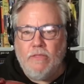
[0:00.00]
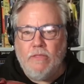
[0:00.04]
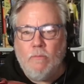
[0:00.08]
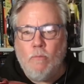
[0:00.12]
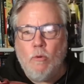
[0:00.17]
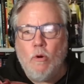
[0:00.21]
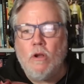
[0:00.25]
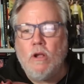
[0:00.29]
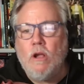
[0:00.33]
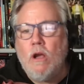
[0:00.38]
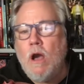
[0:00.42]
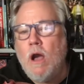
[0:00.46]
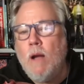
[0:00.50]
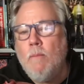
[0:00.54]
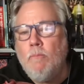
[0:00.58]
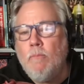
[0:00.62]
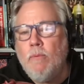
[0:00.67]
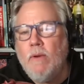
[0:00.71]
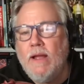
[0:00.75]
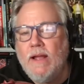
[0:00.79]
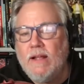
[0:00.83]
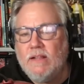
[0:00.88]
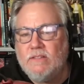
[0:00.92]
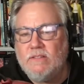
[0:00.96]
the more
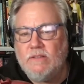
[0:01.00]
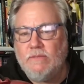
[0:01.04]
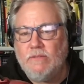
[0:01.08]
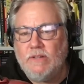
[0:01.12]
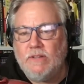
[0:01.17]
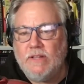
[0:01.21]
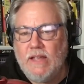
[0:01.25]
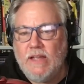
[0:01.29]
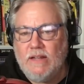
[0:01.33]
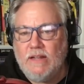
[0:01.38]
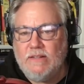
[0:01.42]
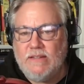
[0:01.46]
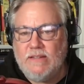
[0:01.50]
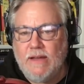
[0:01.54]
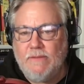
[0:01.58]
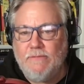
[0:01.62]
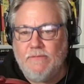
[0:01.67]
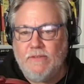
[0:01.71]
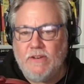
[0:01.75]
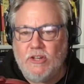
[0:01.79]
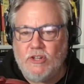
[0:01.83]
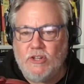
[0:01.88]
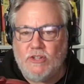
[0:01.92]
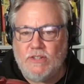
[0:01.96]
comprehensively a
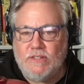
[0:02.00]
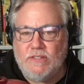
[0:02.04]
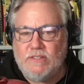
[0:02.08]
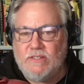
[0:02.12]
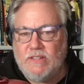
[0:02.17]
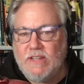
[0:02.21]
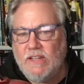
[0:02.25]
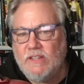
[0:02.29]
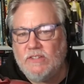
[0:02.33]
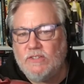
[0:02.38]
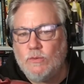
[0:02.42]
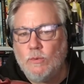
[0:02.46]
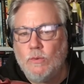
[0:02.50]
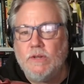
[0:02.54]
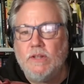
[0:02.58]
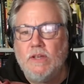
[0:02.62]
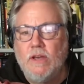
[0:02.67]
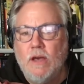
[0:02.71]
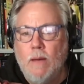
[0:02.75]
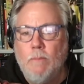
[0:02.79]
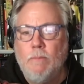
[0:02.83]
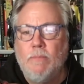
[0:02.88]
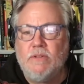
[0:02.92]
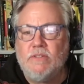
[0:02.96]
definition seeks to
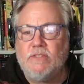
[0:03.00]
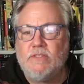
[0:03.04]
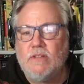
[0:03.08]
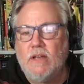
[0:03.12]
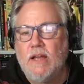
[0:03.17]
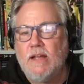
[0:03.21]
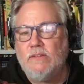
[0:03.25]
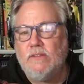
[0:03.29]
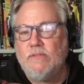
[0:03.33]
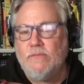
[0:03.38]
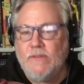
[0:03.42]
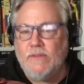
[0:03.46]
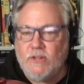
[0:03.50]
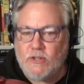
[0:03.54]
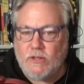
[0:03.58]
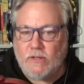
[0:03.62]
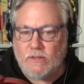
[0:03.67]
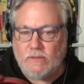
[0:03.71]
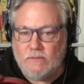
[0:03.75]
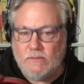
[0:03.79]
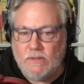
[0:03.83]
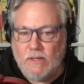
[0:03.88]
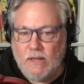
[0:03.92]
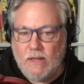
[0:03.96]
encompass science
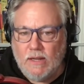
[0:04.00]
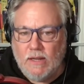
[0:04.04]
fiction,